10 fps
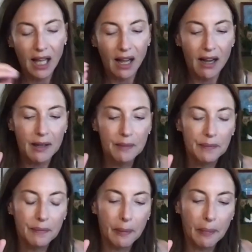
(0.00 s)

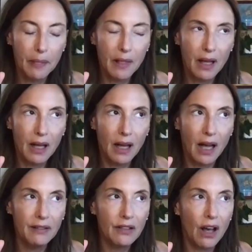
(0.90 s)
I
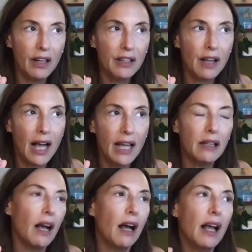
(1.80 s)
thought I
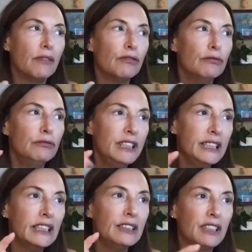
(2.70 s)

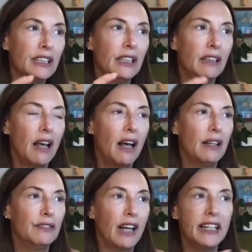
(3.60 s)
really, really
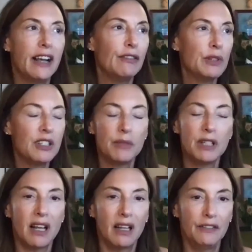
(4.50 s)
love, I never was a
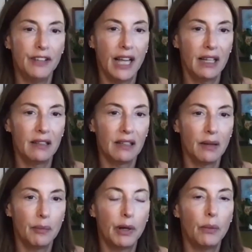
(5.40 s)
Madonna fan,
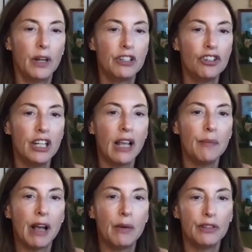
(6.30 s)
but when she came
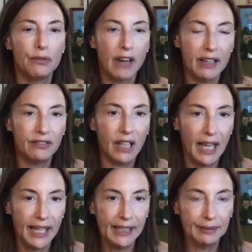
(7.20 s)
out with Ray of
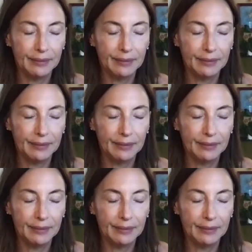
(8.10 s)
Light,